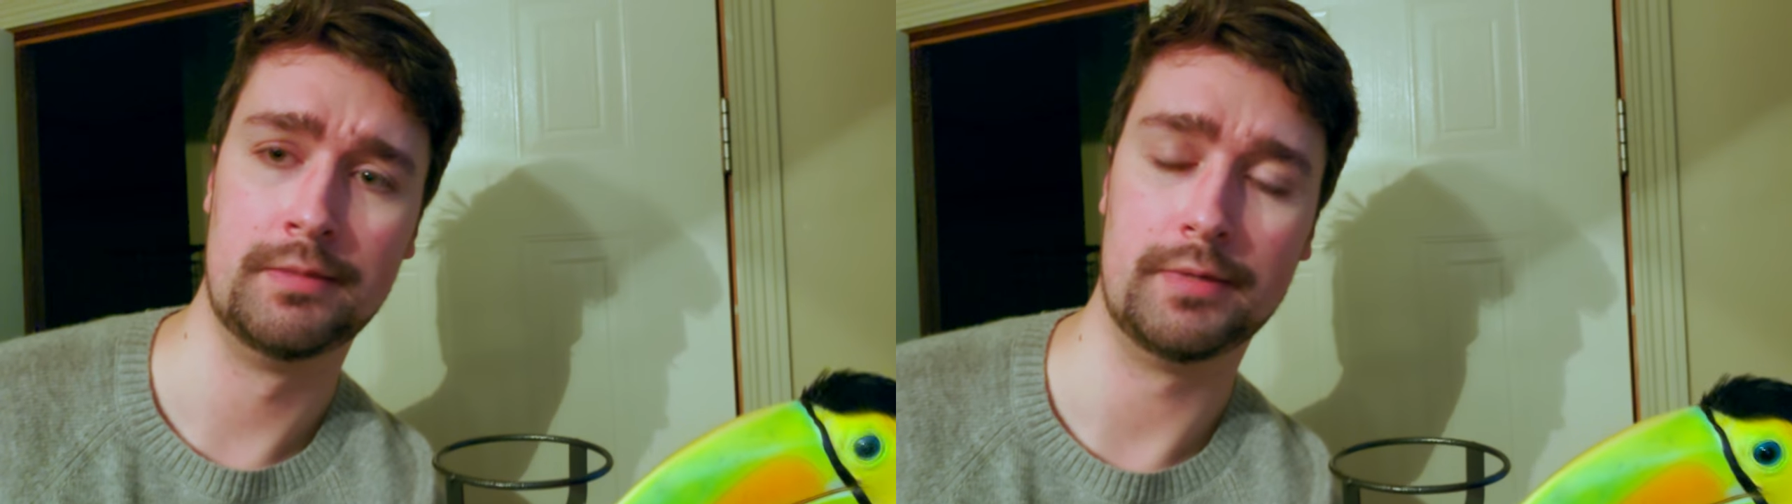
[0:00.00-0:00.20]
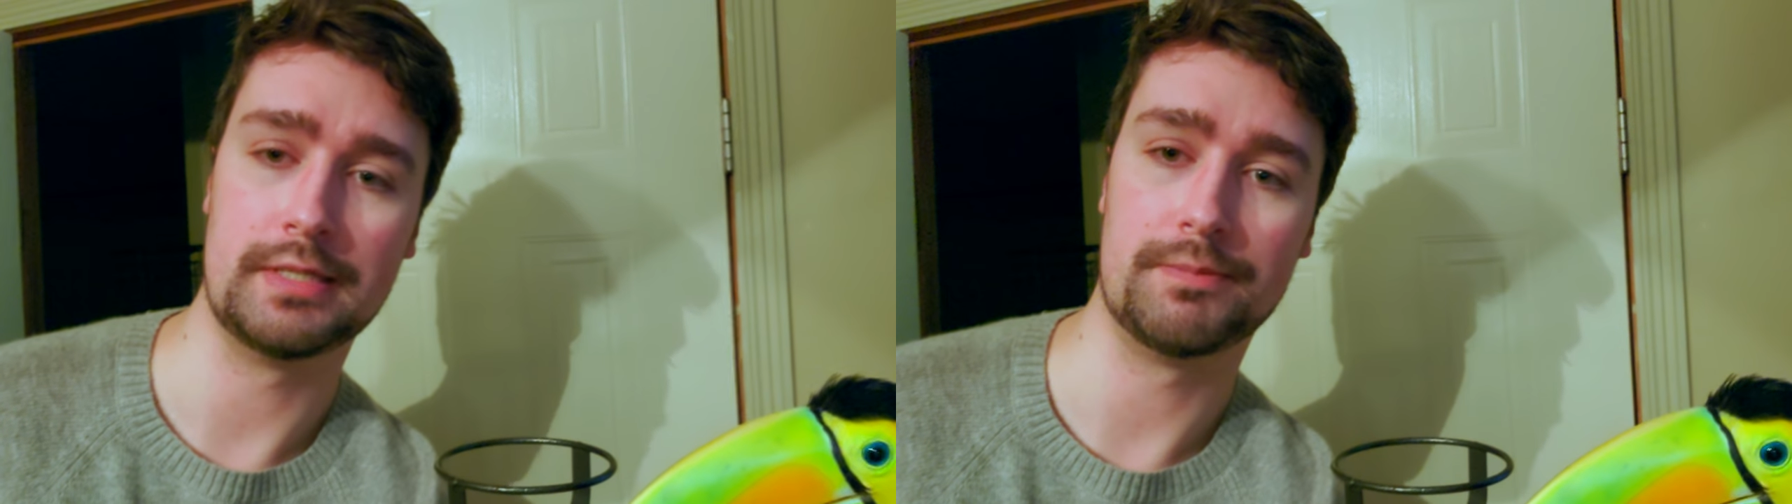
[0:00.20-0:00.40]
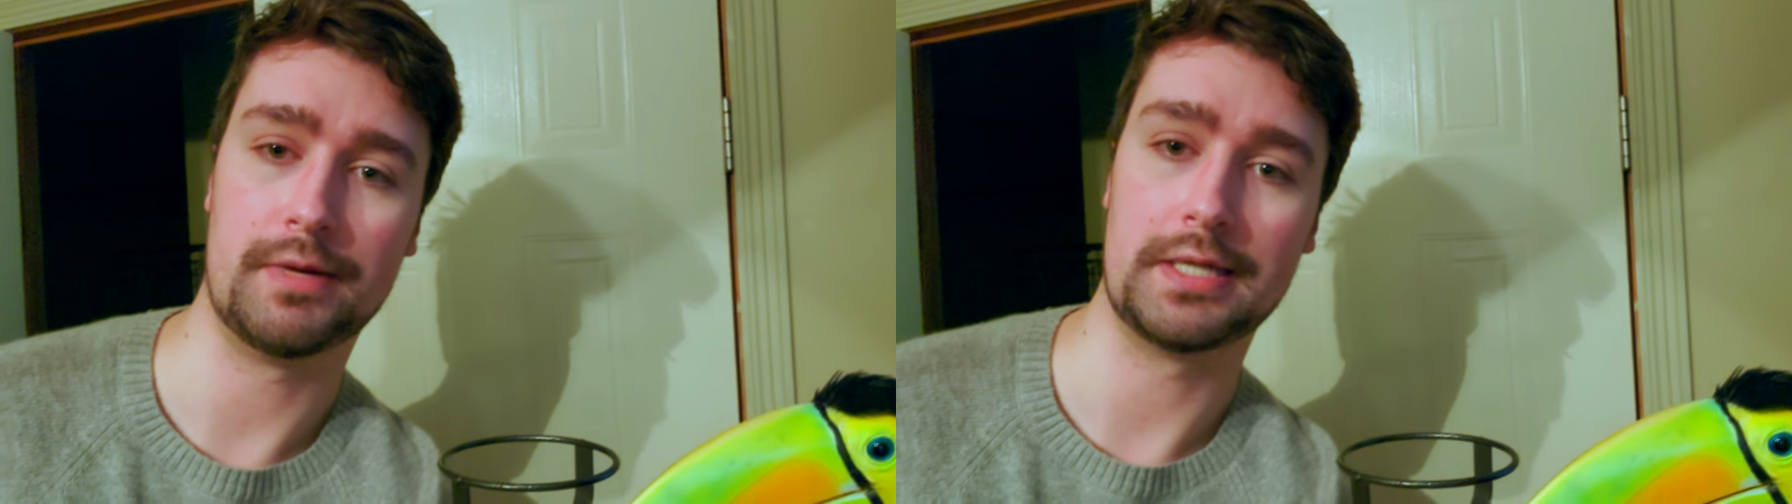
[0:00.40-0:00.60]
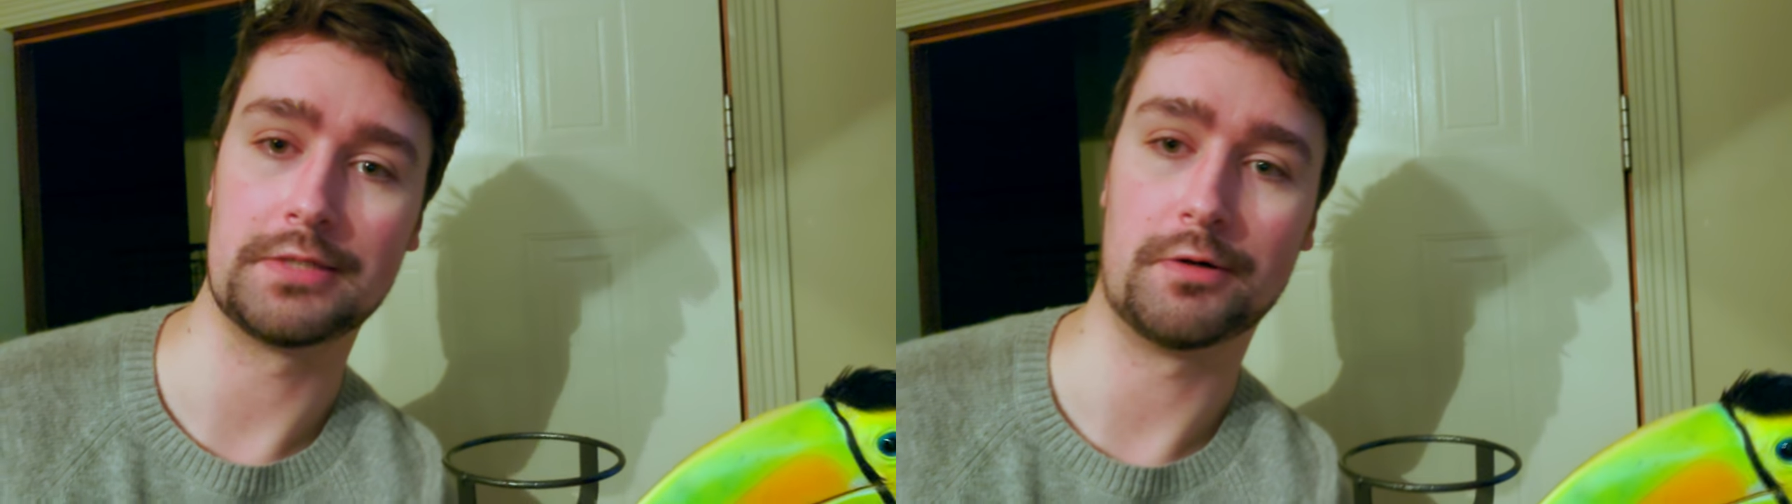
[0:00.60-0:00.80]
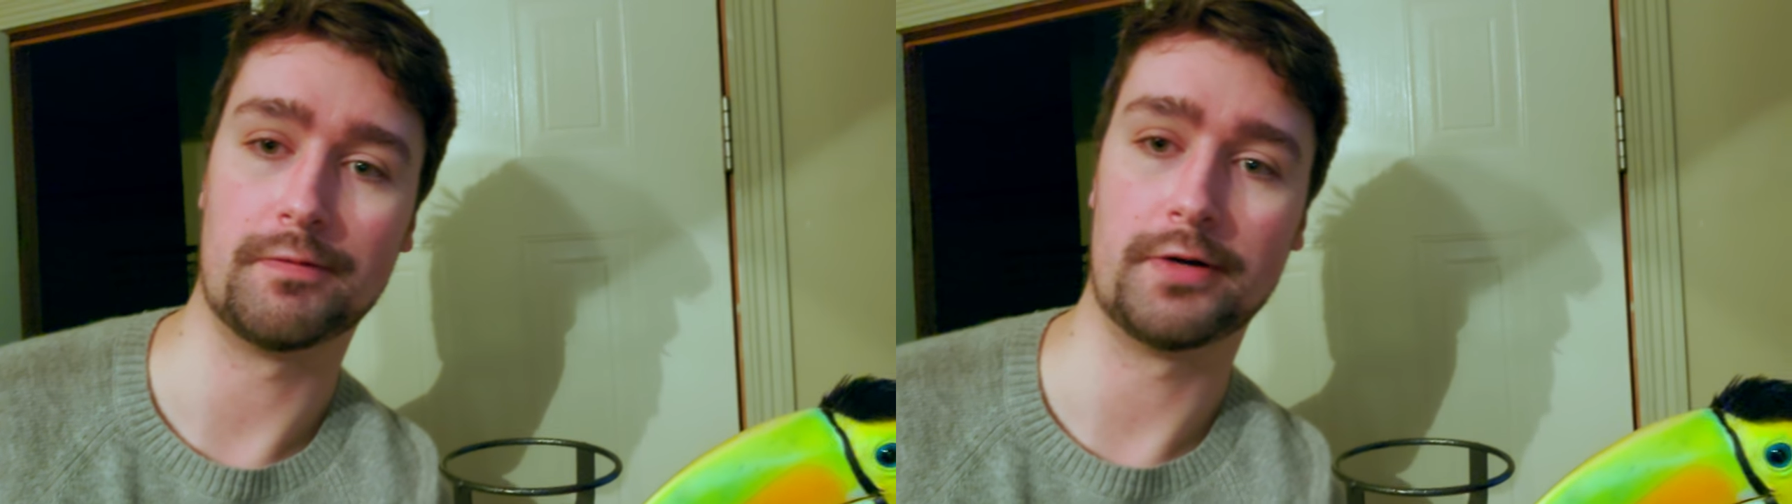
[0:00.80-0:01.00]
but his bites
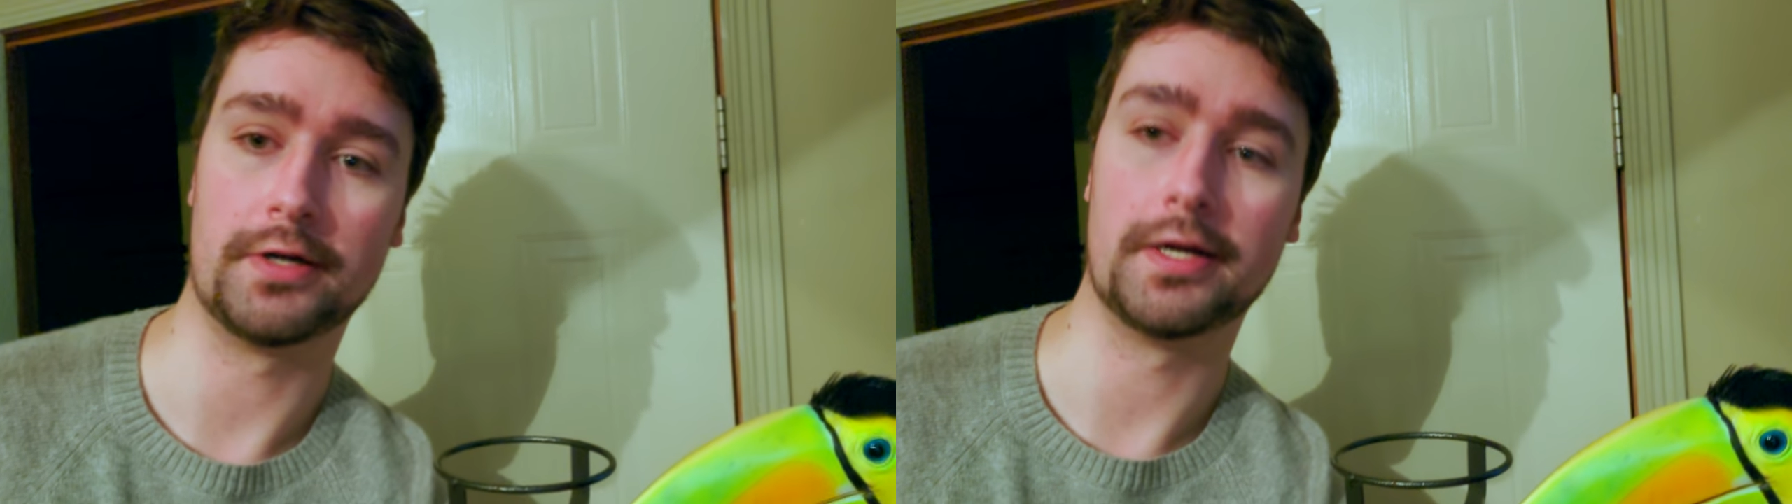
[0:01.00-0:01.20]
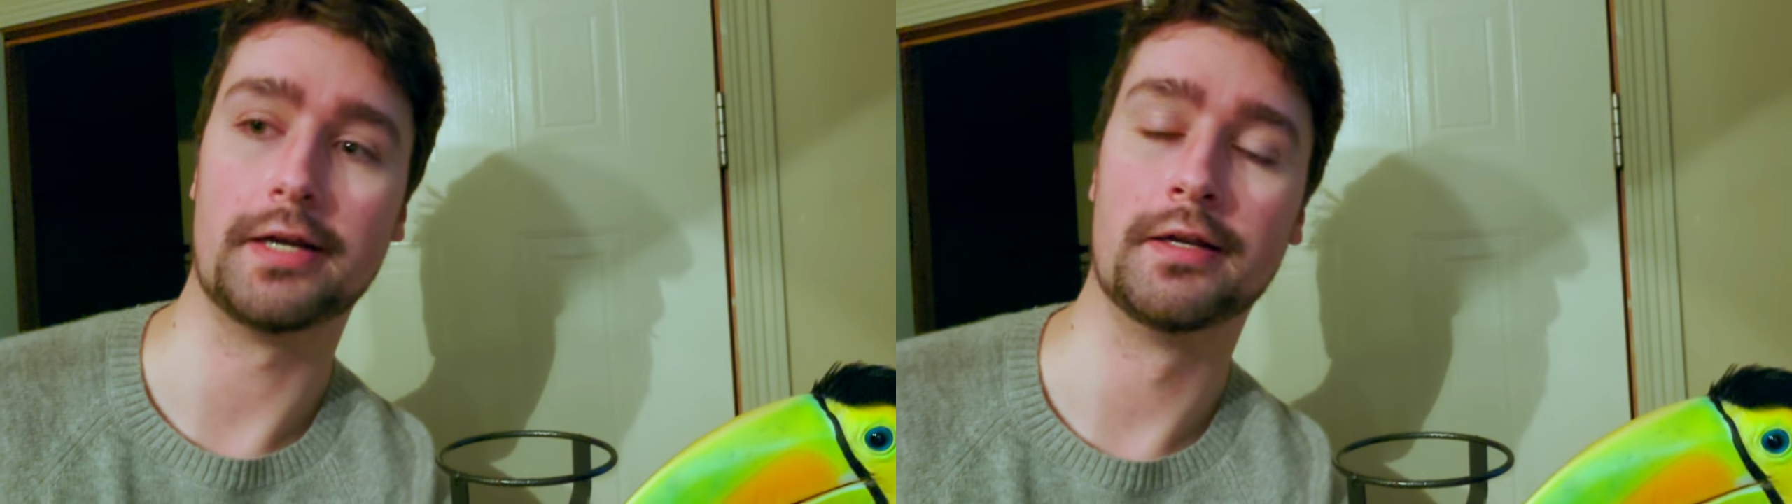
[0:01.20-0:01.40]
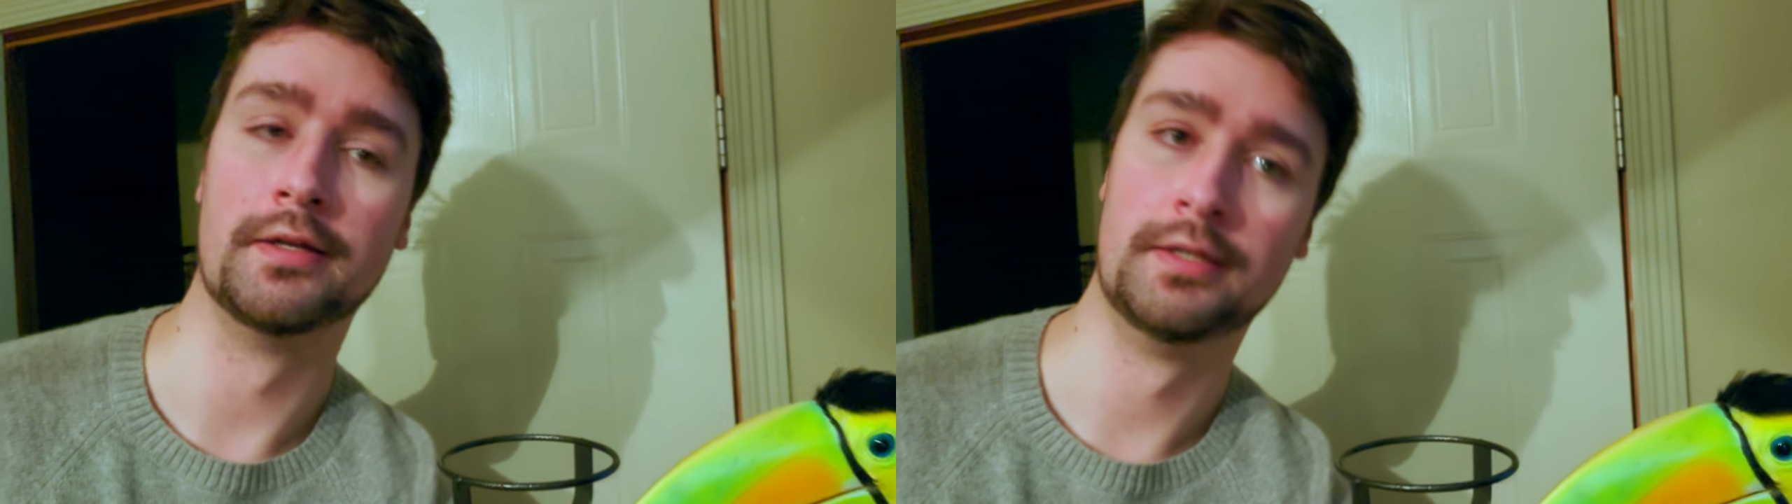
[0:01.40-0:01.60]
aren't very